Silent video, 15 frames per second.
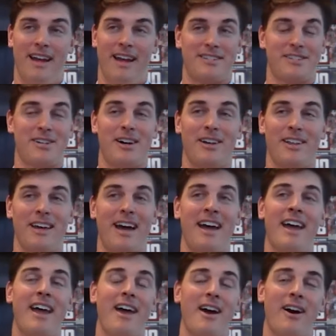I saw
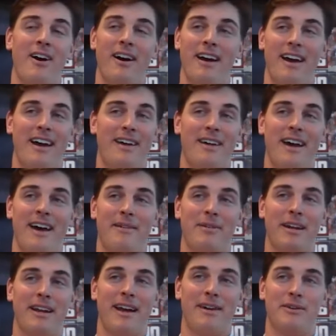that, I, I
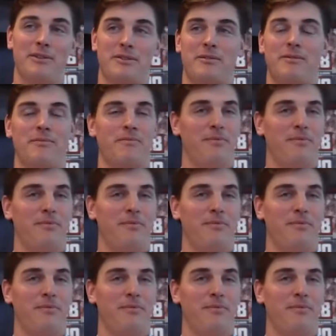mean, I was